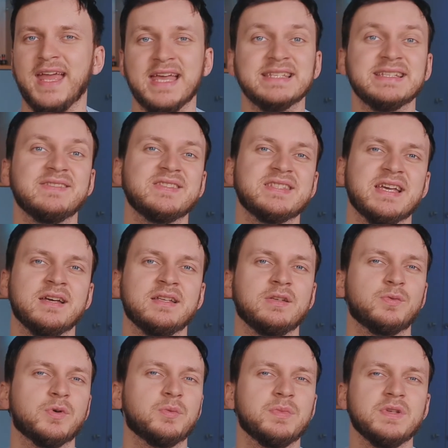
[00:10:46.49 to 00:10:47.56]
As I've said,
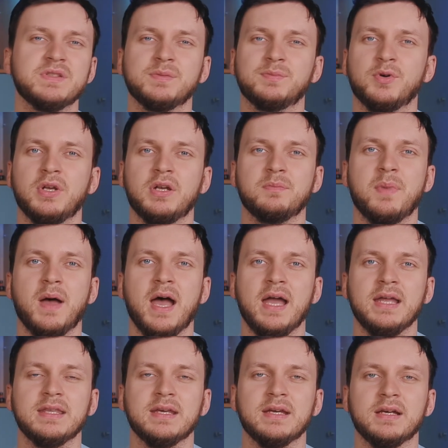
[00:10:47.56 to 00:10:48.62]
it won't be supported
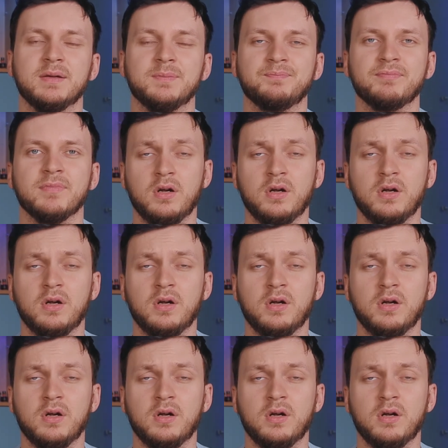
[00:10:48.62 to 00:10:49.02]
by the